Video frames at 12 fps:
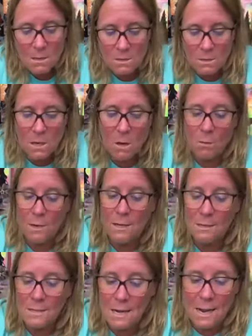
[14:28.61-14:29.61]
So and
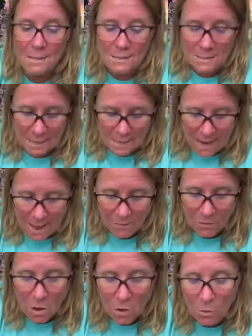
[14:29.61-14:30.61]
it's an instant
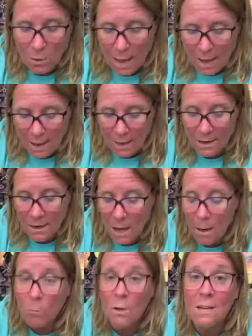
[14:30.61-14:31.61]
download, and
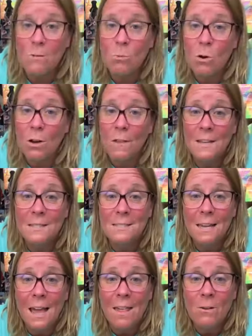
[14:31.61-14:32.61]
um, we could work on
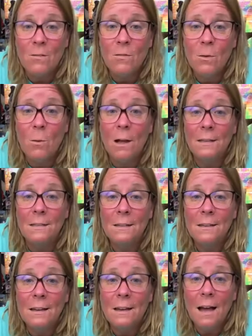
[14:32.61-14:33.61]
this together if you want.
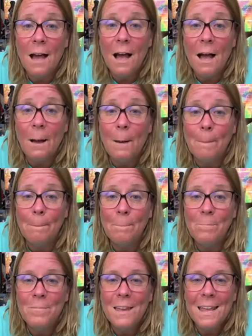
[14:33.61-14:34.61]

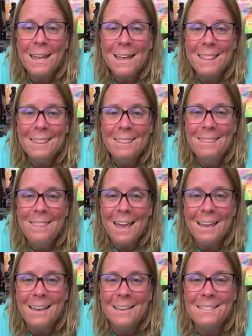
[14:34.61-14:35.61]
Um,
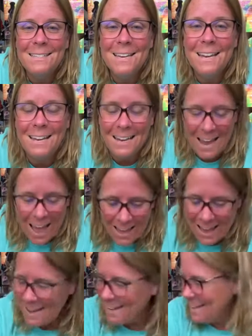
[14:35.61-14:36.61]
thank you, Jeannie. I
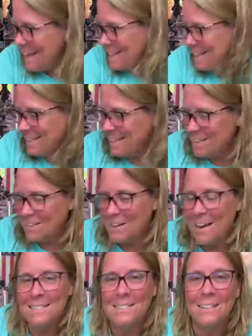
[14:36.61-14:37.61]
kind of like the little
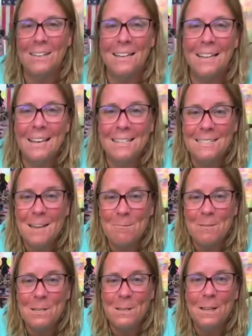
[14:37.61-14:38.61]
crate too. I think it's
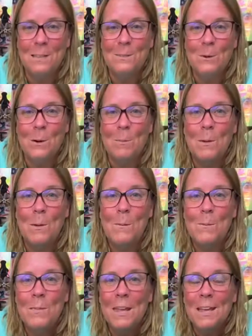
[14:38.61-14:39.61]
absolutely
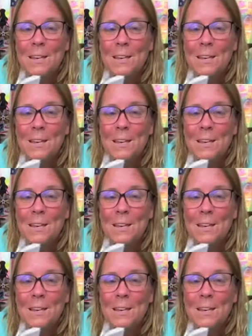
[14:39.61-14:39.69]
adorable.